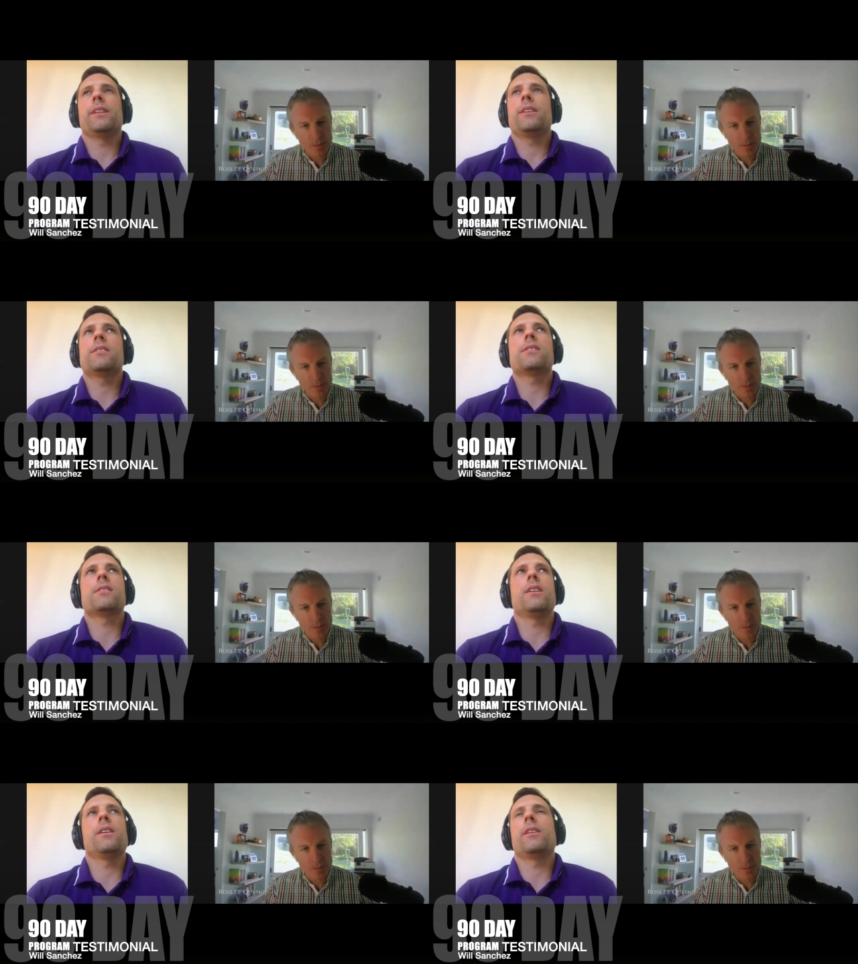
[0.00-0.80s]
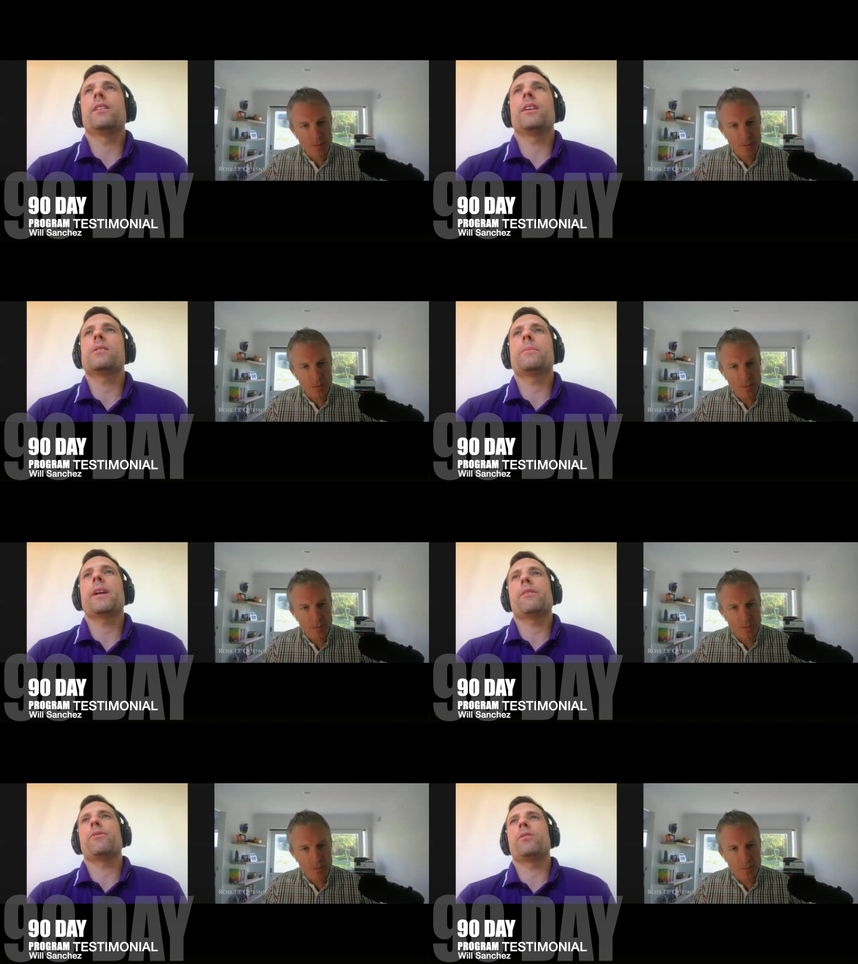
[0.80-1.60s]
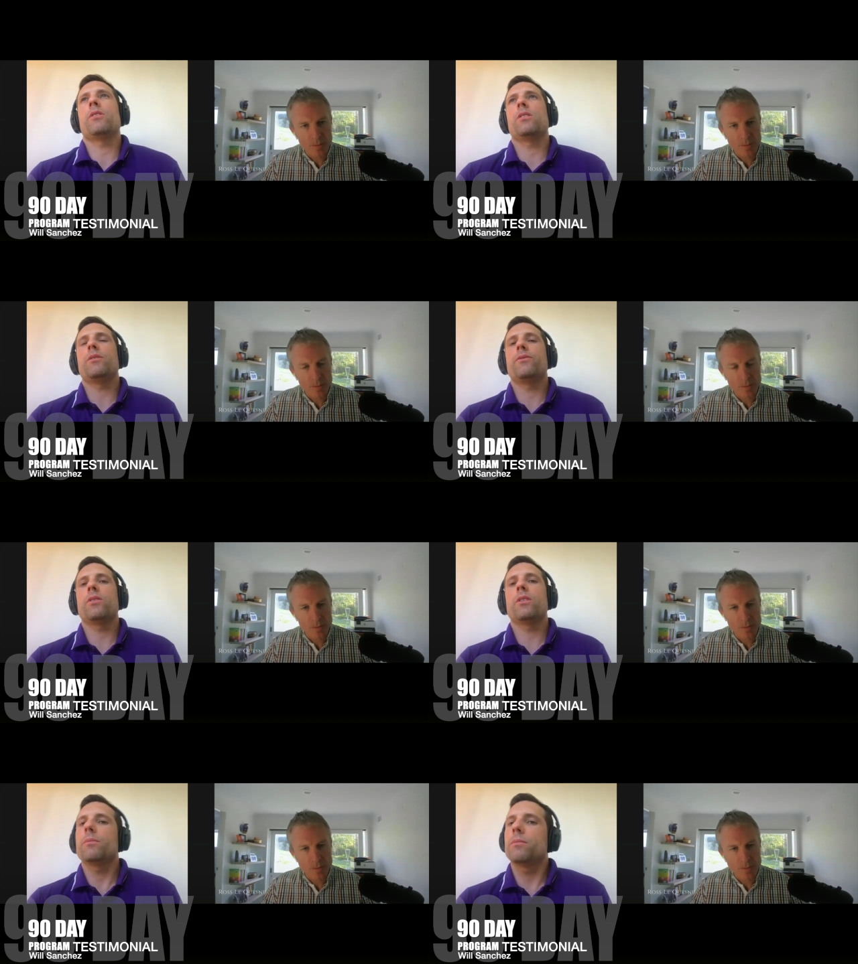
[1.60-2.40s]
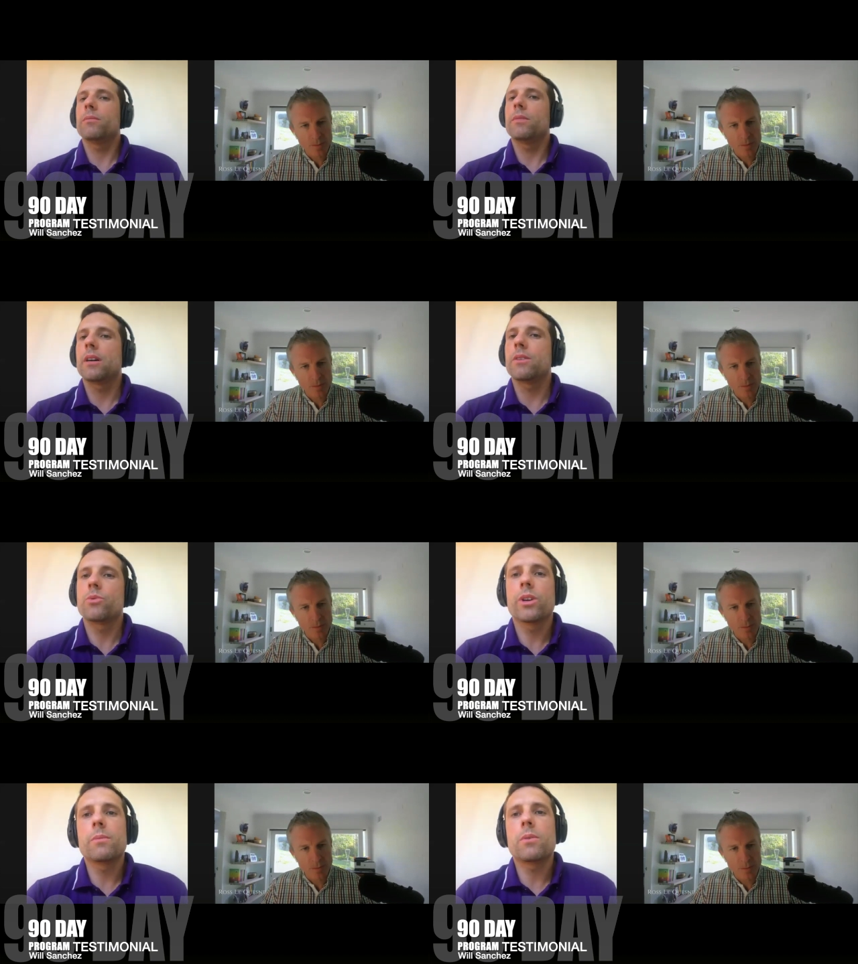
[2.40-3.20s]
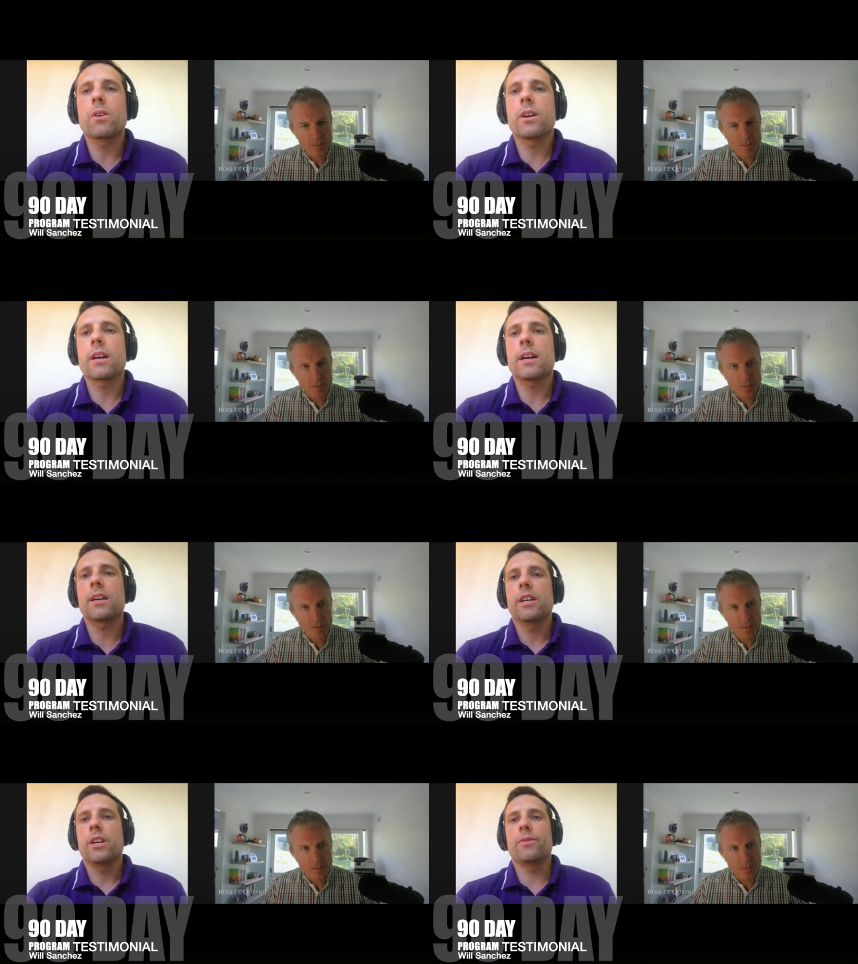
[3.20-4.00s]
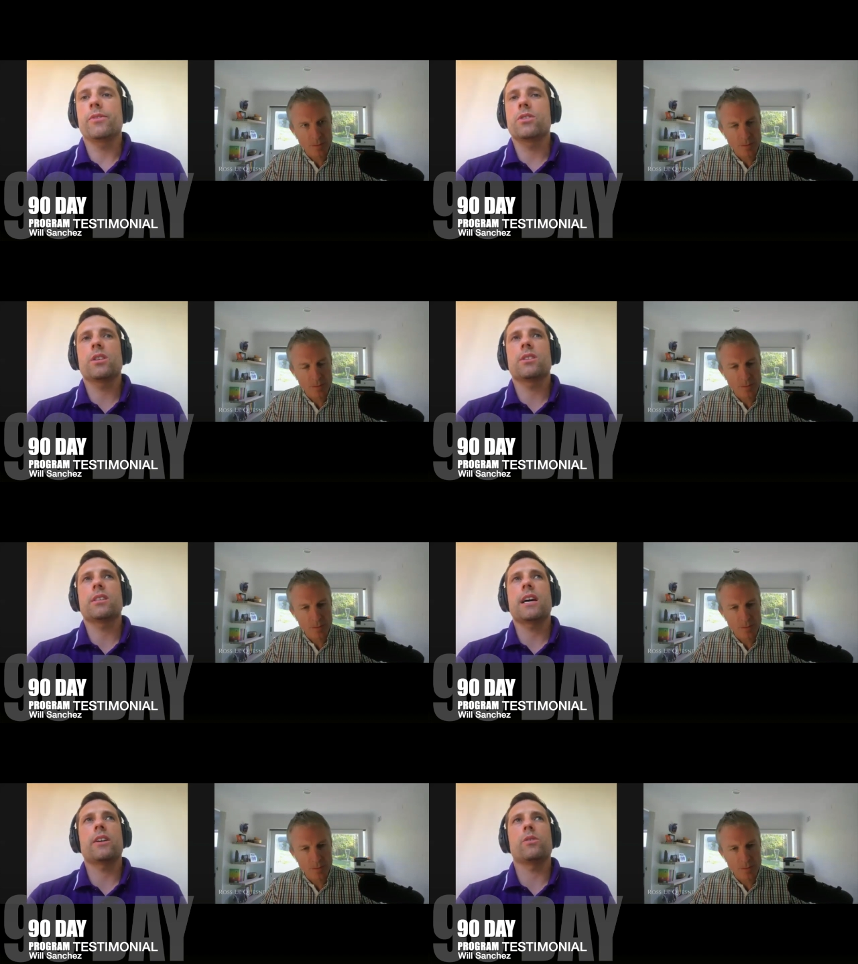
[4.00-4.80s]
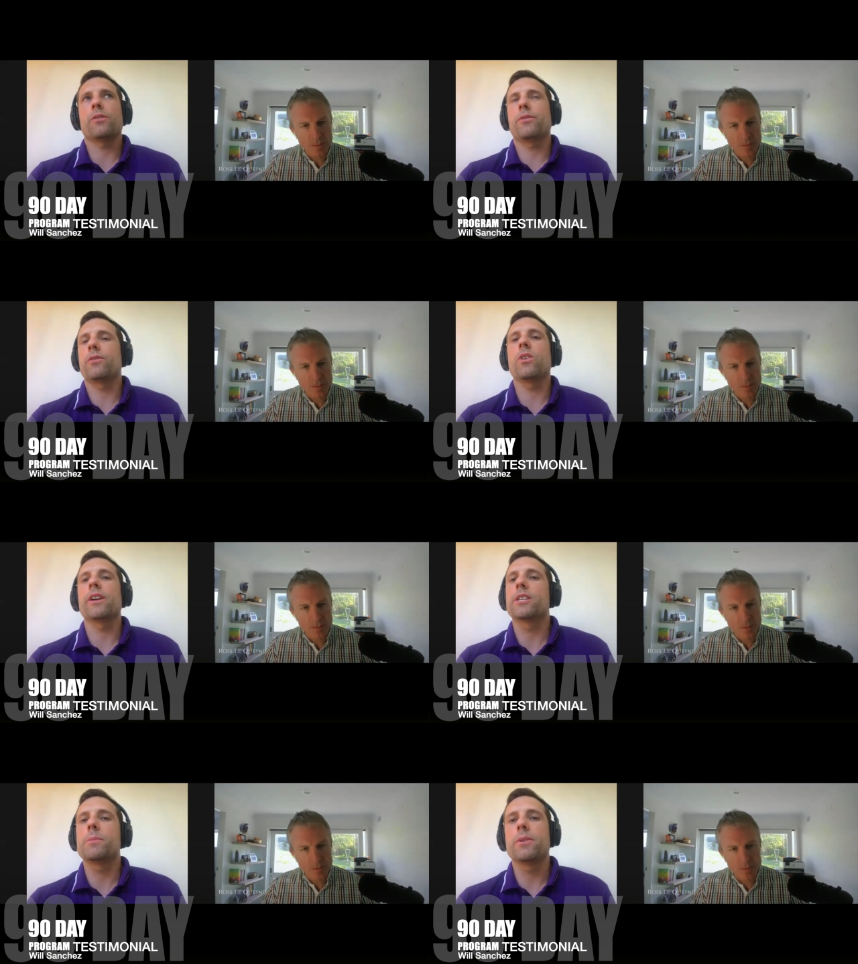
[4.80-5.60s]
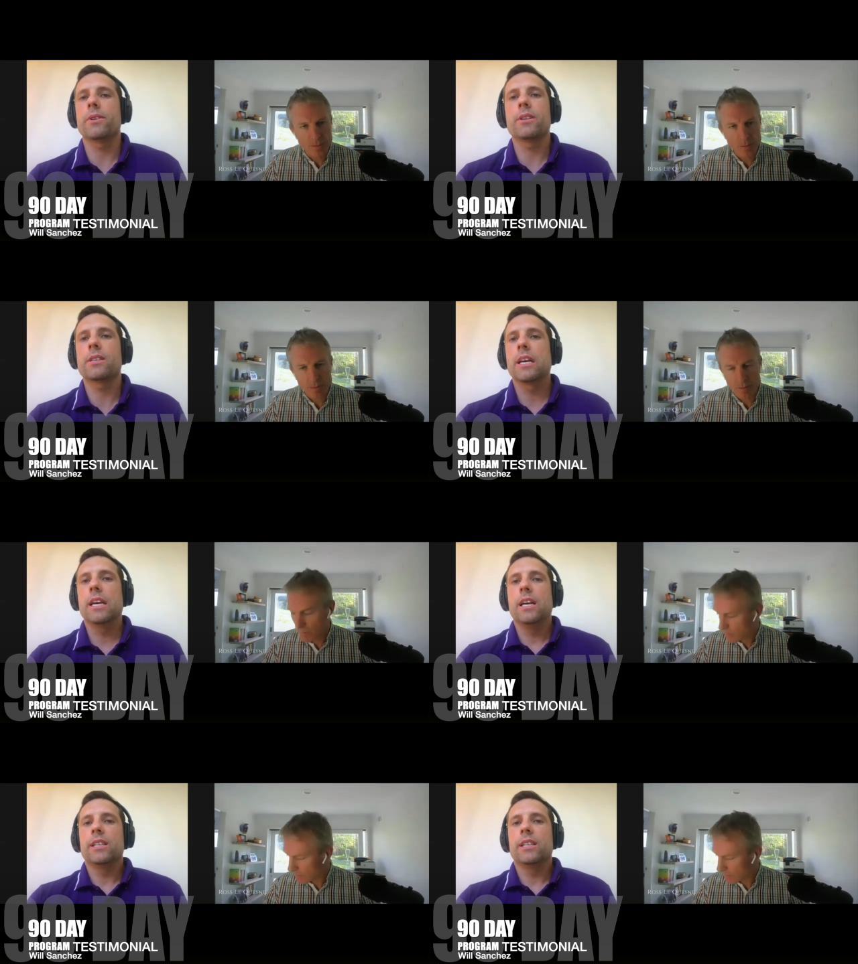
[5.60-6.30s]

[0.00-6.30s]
Speaker 1: This is. It doesn't matter if you if you're a rookie broker, if you just started, or if you've got experience.